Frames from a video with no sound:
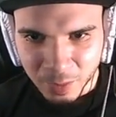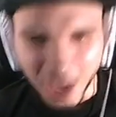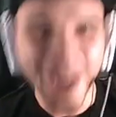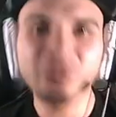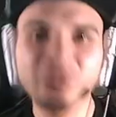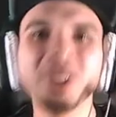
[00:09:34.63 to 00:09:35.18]

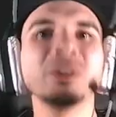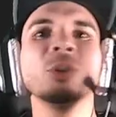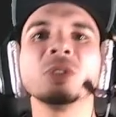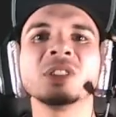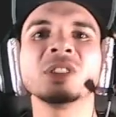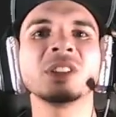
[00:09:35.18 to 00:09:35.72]
I don't even know
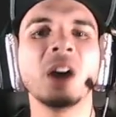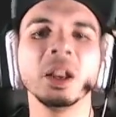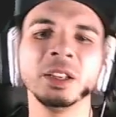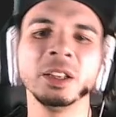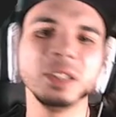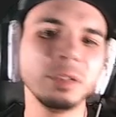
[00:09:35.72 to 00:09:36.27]
what to
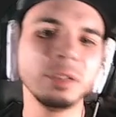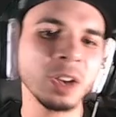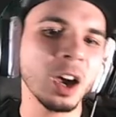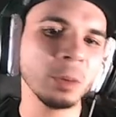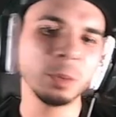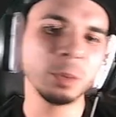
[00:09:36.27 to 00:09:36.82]
call it. Leave a
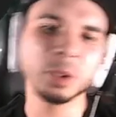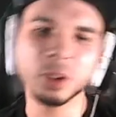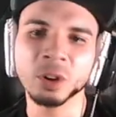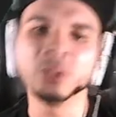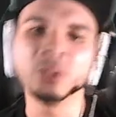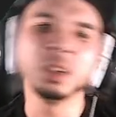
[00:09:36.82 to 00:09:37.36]
comment
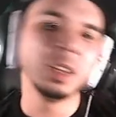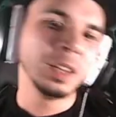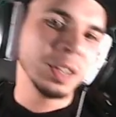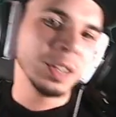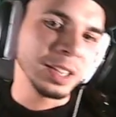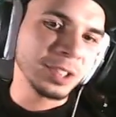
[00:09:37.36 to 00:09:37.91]
below
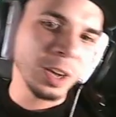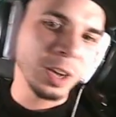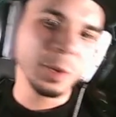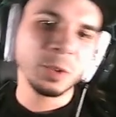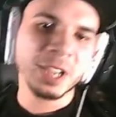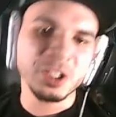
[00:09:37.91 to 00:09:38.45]
and tell
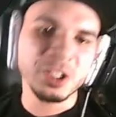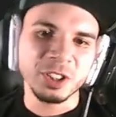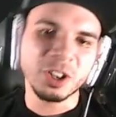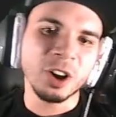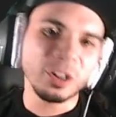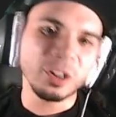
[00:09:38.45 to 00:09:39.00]
me what I should
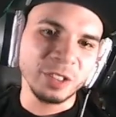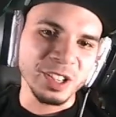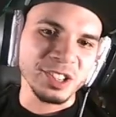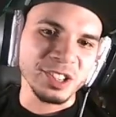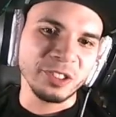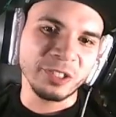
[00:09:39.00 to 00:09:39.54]
call
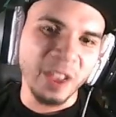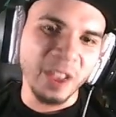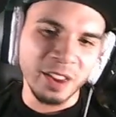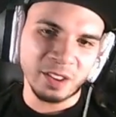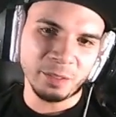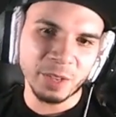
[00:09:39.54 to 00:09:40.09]
this
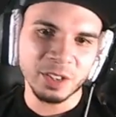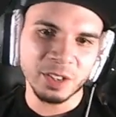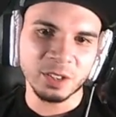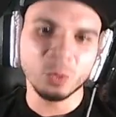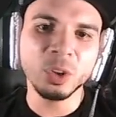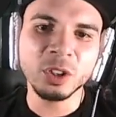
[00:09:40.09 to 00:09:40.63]
thing,
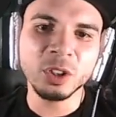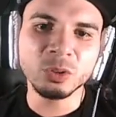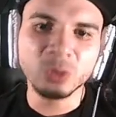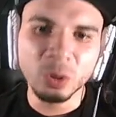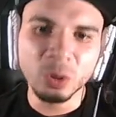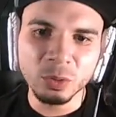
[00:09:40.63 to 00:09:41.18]
because what are you
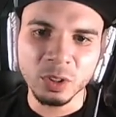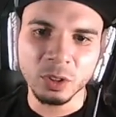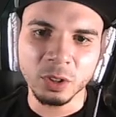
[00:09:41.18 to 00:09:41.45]
doing?